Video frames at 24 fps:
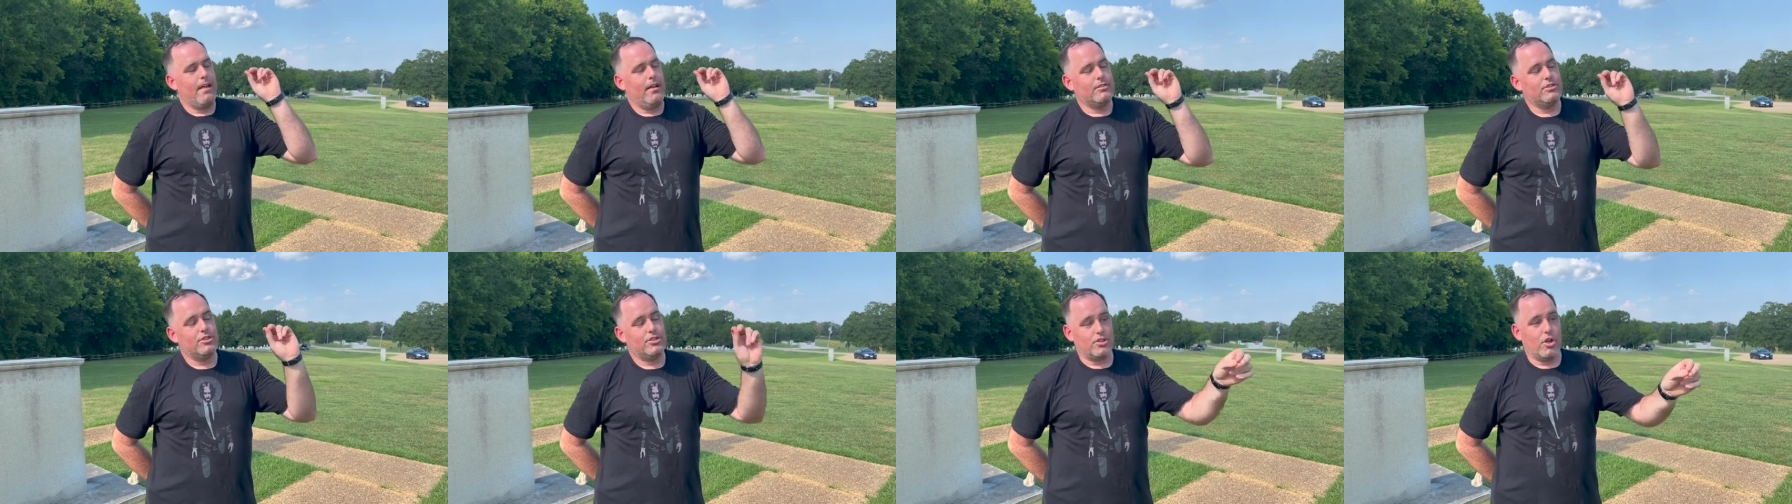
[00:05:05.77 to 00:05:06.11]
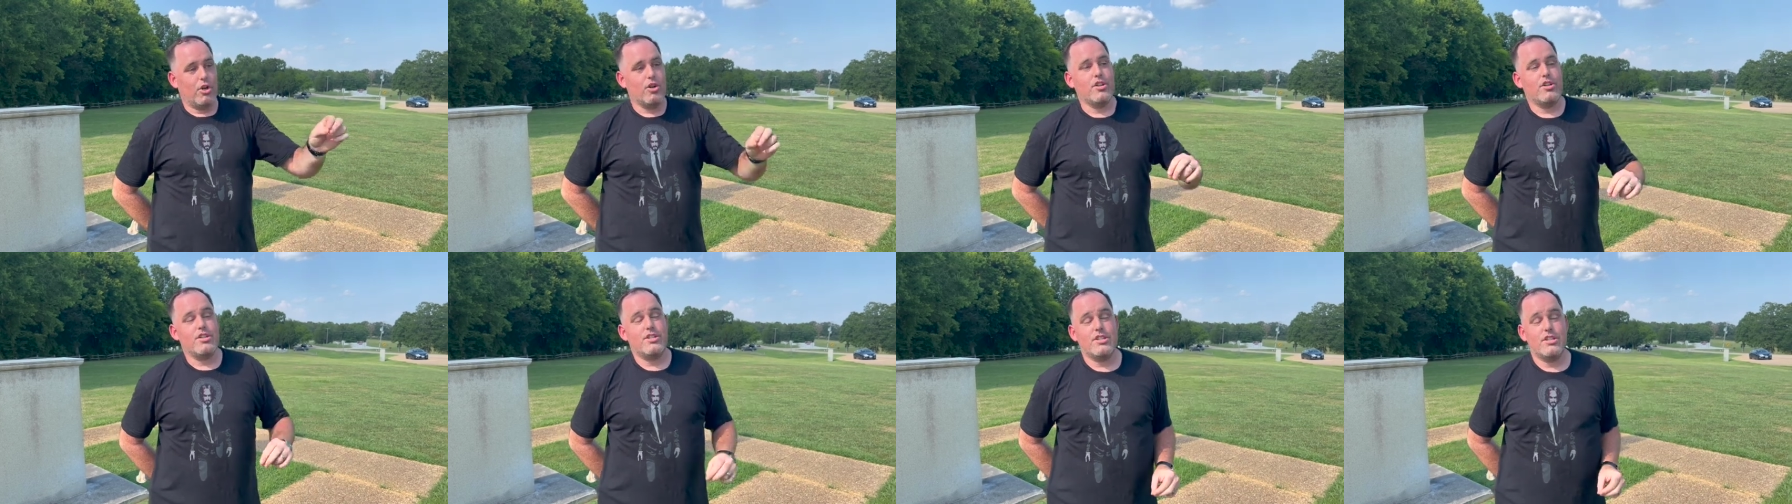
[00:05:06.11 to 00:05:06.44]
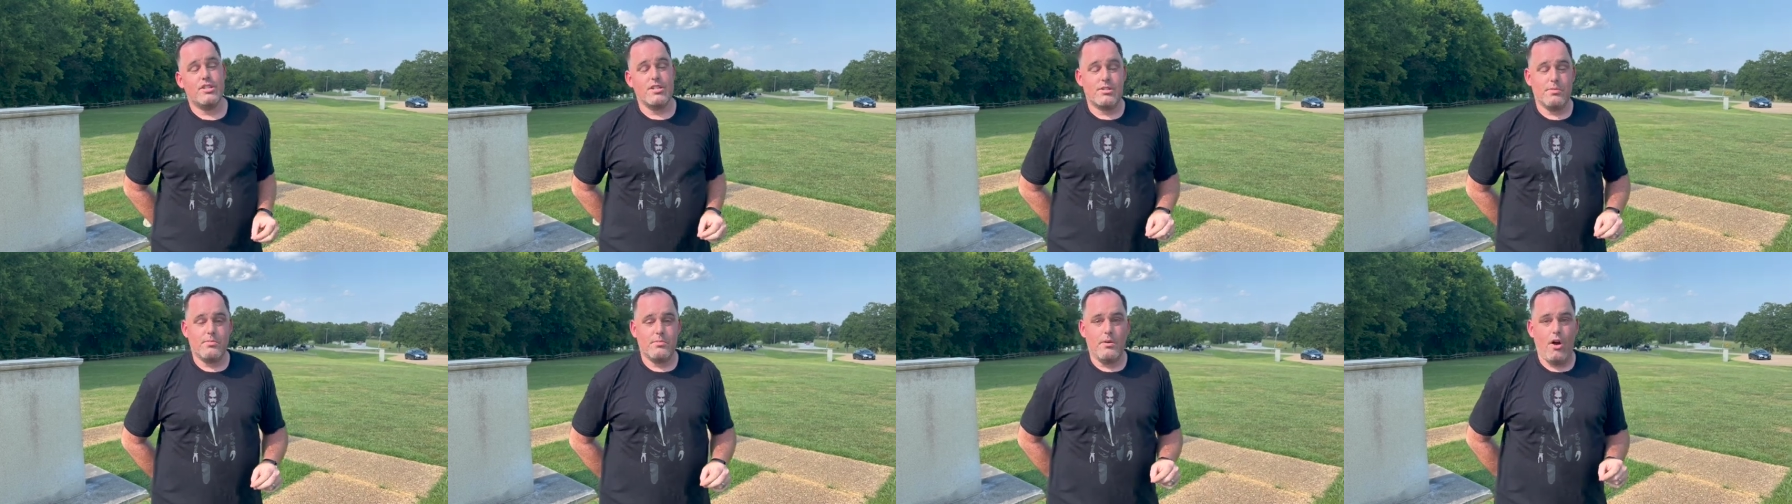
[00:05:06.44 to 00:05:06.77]

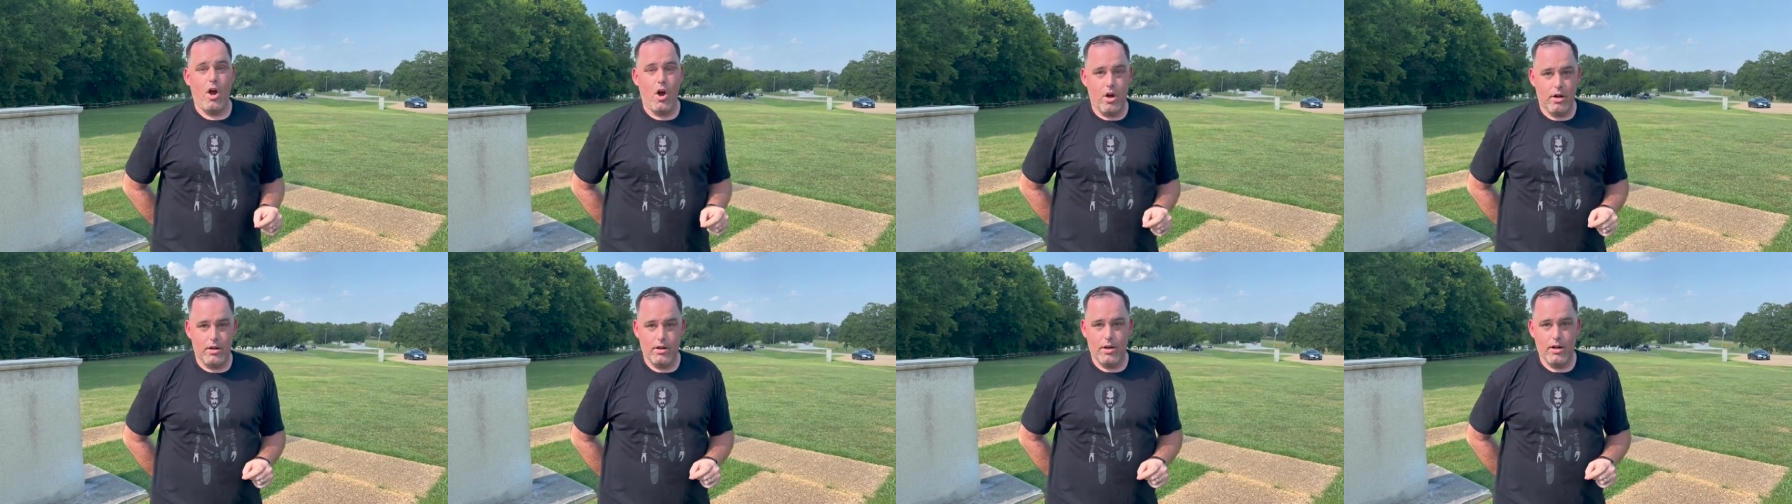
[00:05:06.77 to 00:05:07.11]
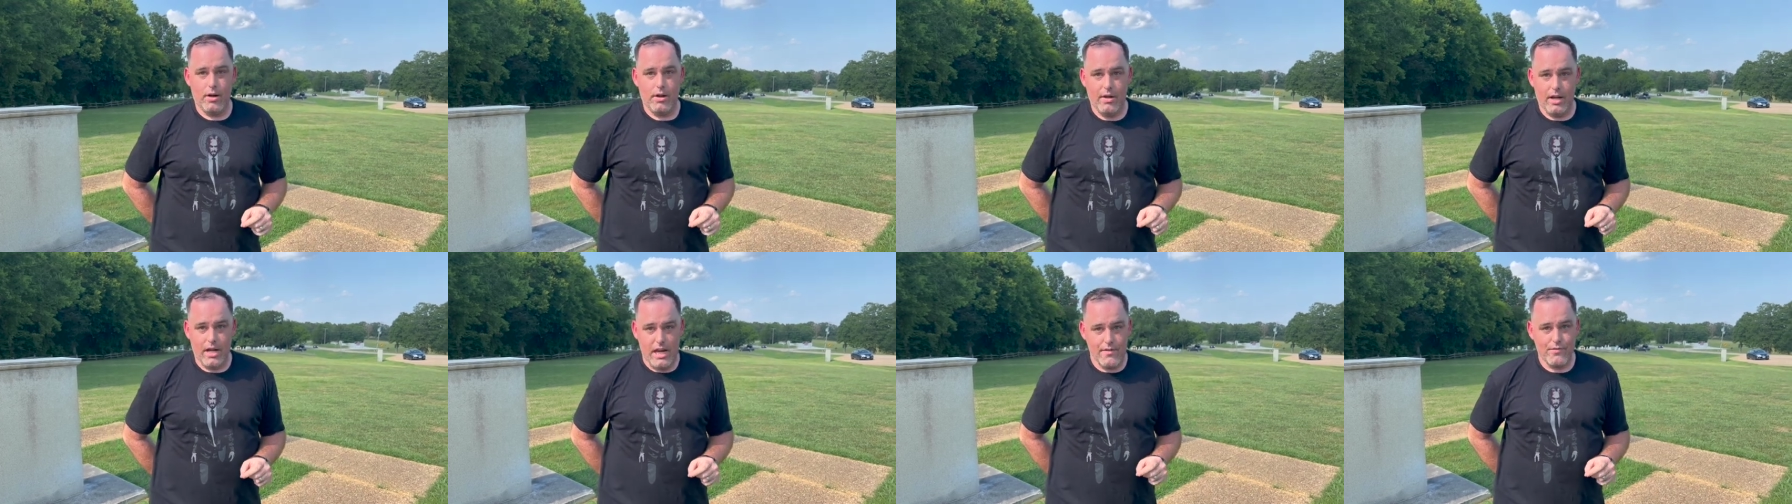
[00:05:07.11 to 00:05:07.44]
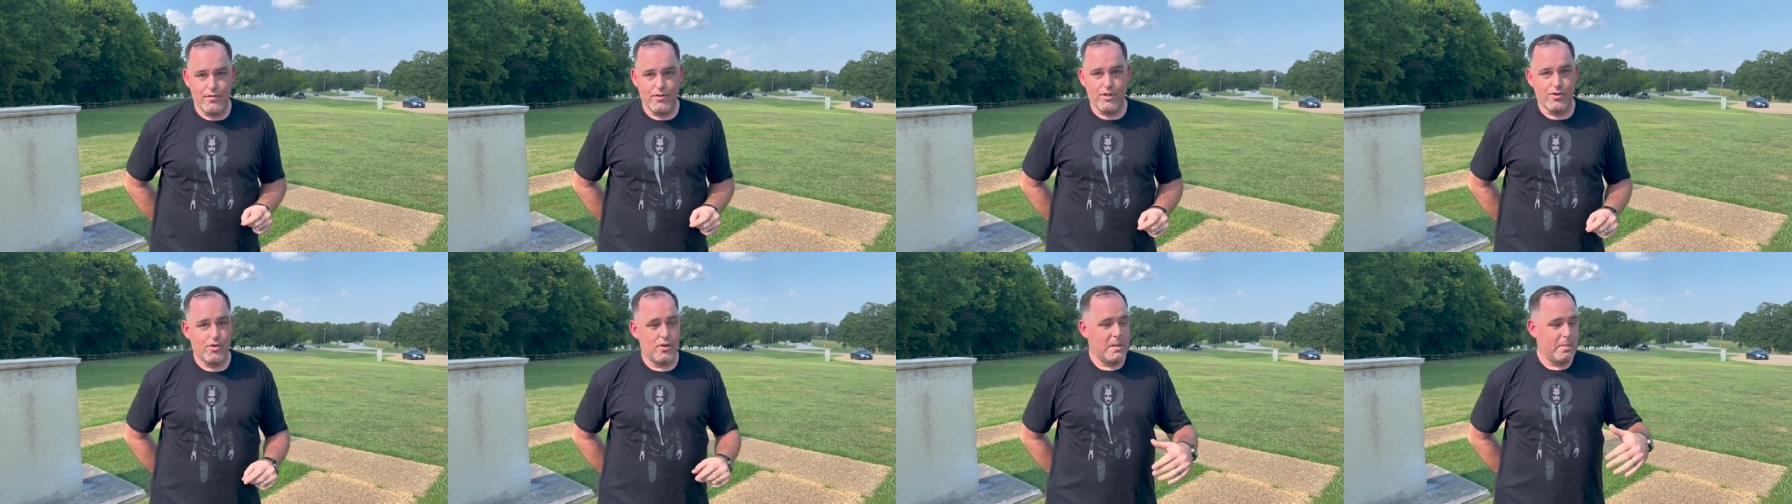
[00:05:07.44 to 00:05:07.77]
Sturgis's
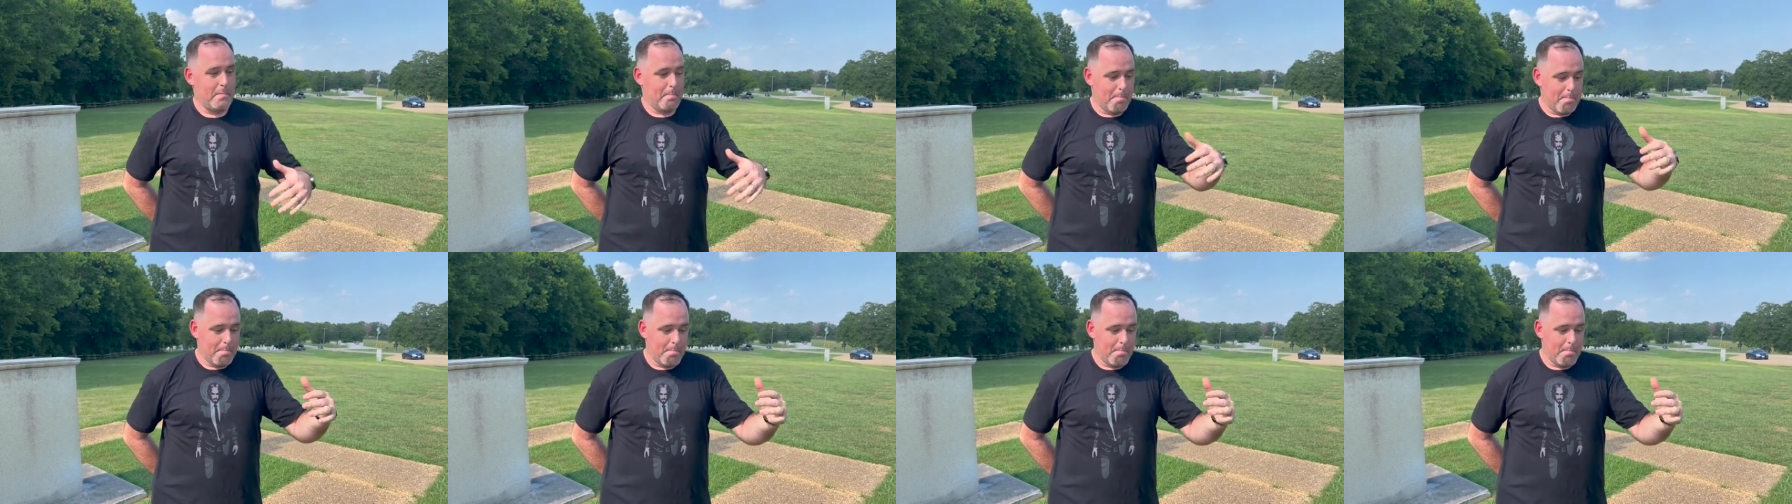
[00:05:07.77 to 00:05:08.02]
infantry